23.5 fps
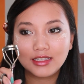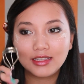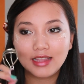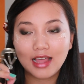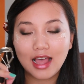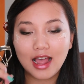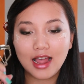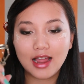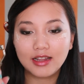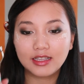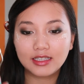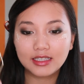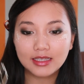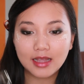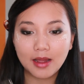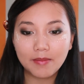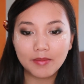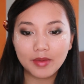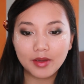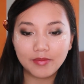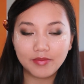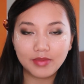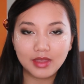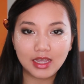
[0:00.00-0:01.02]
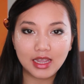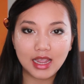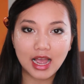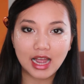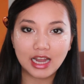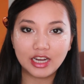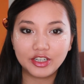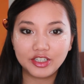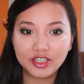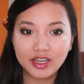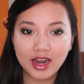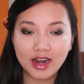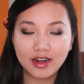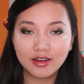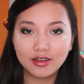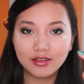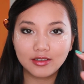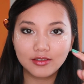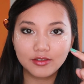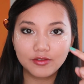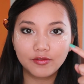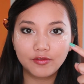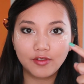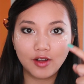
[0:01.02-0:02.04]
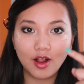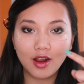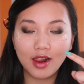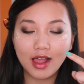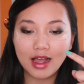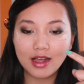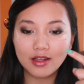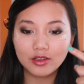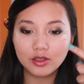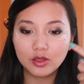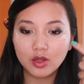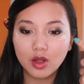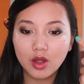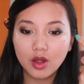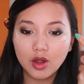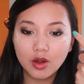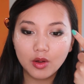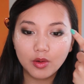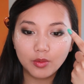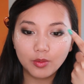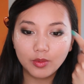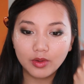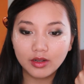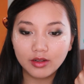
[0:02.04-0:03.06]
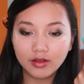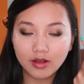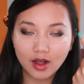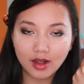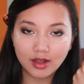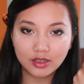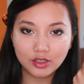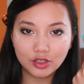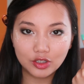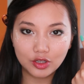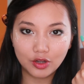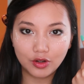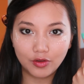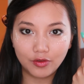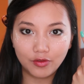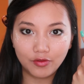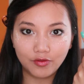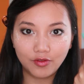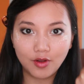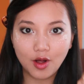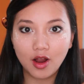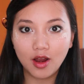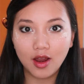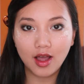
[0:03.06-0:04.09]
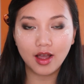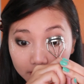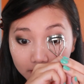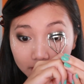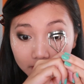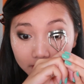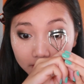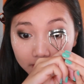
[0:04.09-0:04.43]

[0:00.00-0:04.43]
that some of the eyeshadow fallouts will also fall off.